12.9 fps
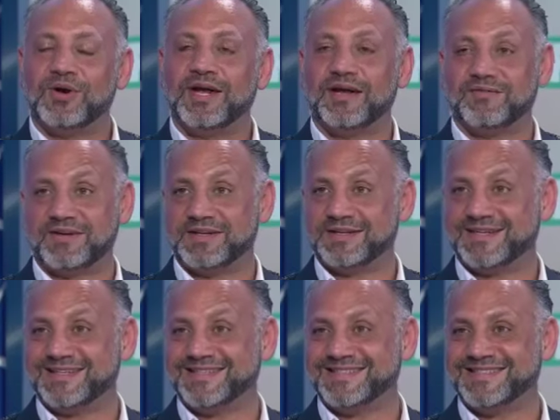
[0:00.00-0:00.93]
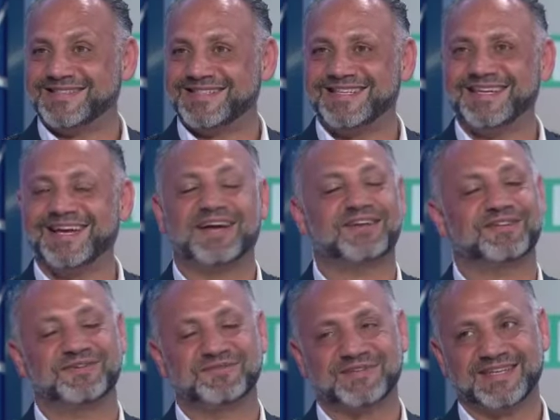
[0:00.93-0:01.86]
I have 8 kids. I
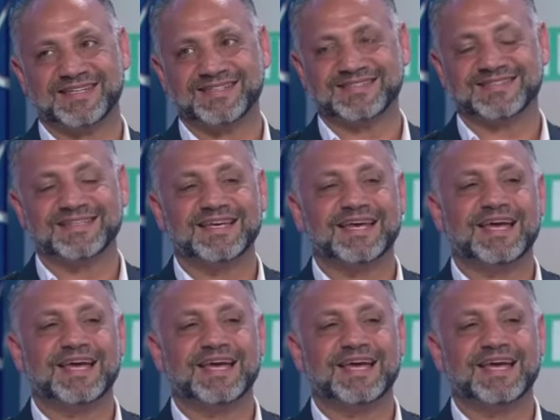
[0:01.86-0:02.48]
love kids.